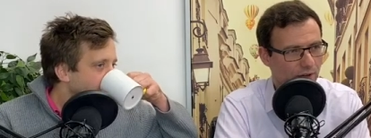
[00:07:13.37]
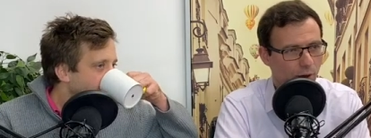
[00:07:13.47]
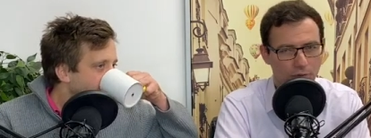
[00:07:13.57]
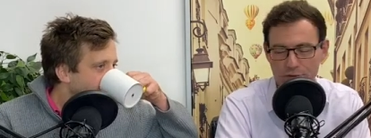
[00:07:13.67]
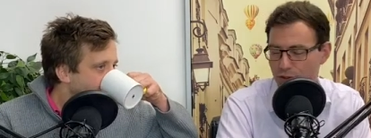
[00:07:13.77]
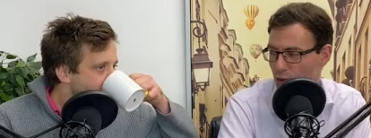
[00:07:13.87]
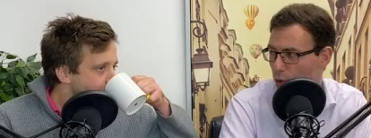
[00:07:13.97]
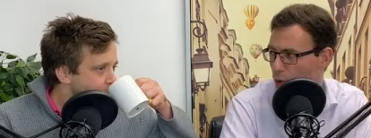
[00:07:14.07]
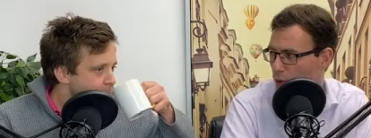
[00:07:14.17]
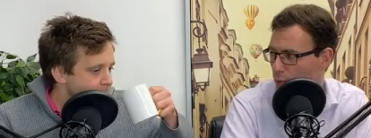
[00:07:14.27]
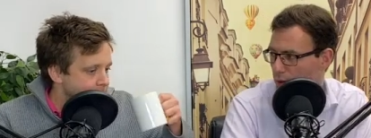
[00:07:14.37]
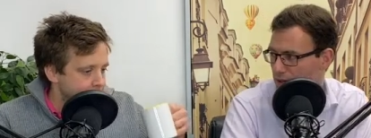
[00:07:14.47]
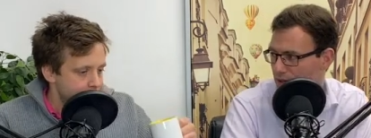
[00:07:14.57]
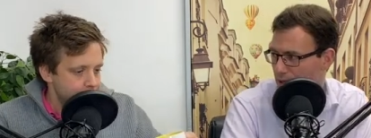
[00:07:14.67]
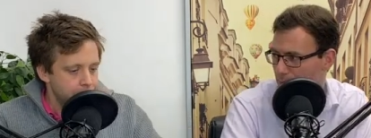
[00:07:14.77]
Speaker 1: offshore
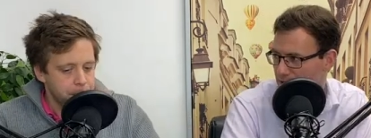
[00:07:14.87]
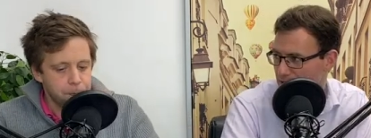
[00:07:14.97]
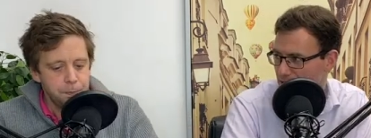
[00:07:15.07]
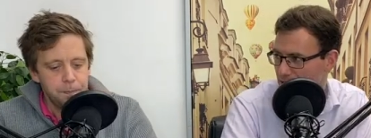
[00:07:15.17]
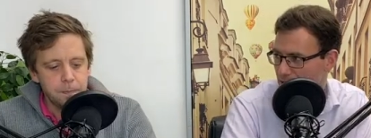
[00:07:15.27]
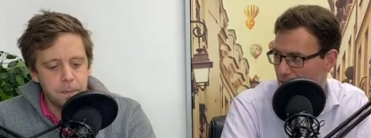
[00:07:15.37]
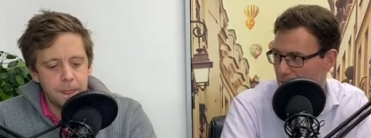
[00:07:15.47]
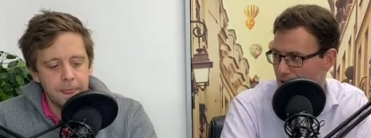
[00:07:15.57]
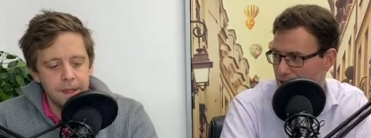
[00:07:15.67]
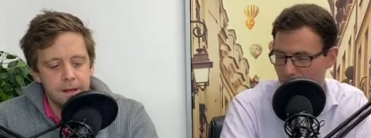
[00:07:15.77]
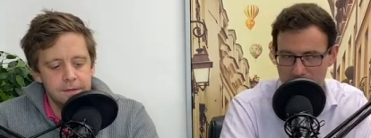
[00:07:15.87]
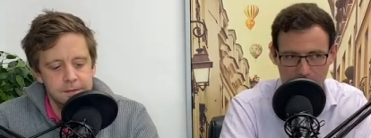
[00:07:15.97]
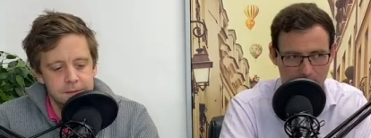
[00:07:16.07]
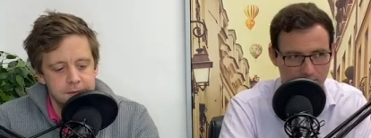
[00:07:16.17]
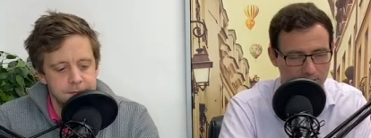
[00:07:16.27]
wind mm-hmm. capacity by
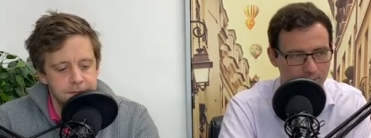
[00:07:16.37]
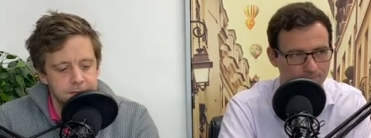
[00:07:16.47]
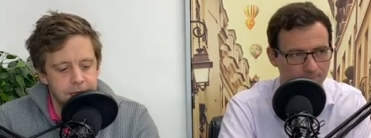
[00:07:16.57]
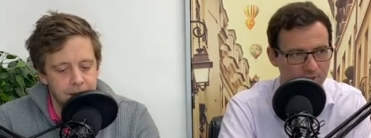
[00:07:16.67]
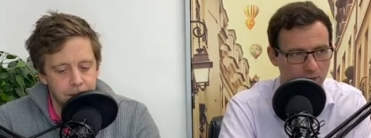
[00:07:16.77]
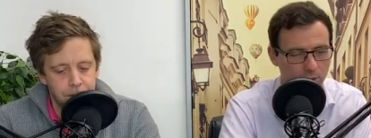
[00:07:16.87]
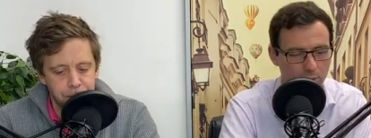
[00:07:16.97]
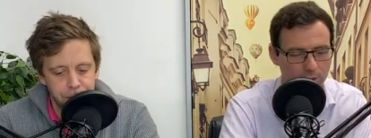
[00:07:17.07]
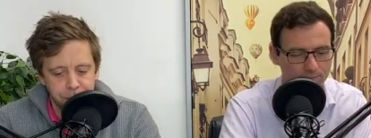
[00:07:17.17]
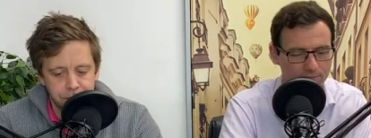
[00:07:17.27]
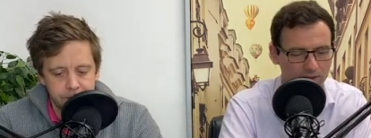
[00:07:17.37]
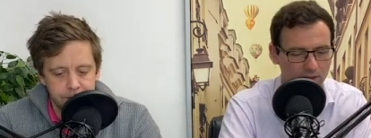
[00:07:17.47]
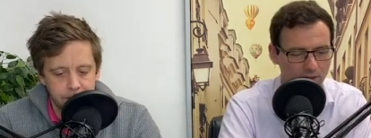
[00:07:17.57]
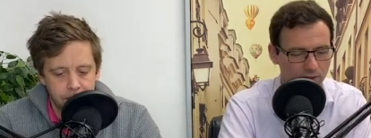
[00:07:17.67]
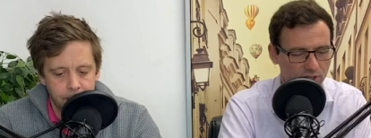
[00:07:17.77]
2030. Yeah. So um,
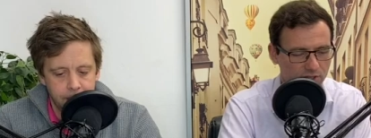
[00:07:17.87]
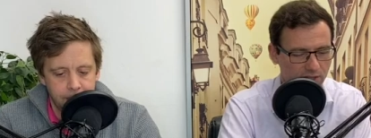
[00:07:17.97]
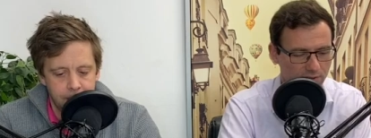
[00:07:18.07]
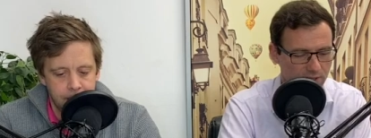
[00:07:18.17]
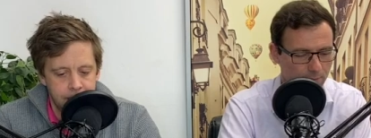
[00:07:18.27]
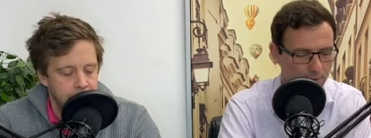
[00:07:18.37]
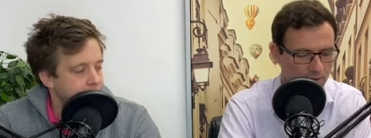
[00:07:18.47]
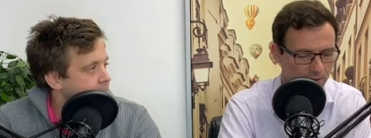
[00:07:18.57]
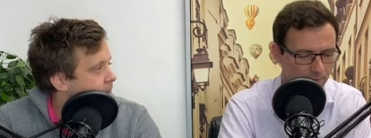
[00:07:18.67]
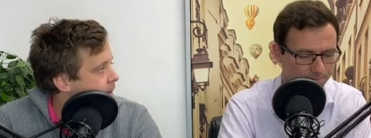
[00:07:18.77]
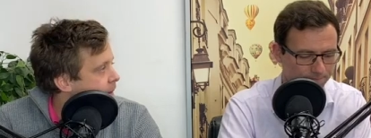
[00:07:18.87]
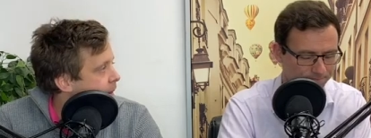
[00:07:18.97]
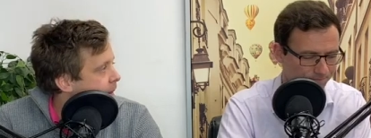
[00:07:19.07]
it was interesting. I was up in um,